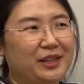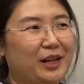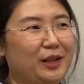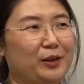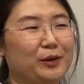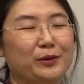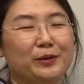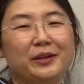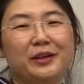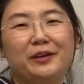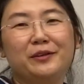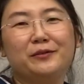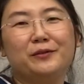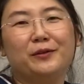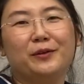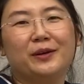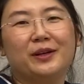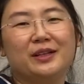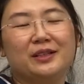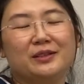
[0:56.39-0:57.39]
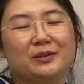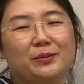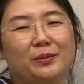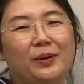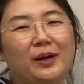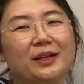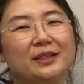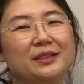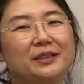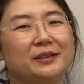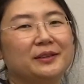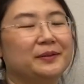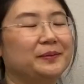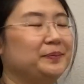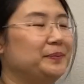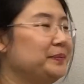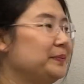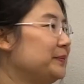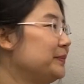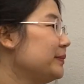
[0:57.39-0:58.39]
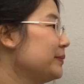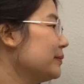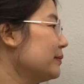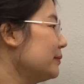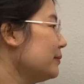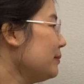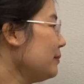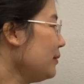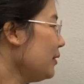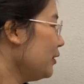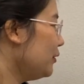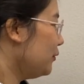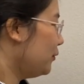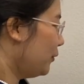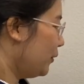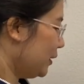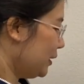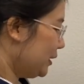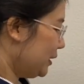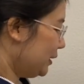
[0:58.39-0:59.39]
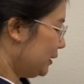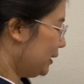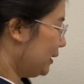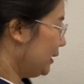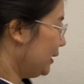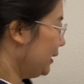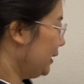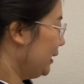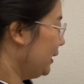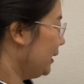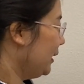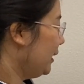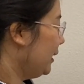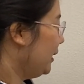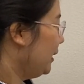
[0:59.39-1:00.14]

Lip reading: and looking for is water. Fortunately,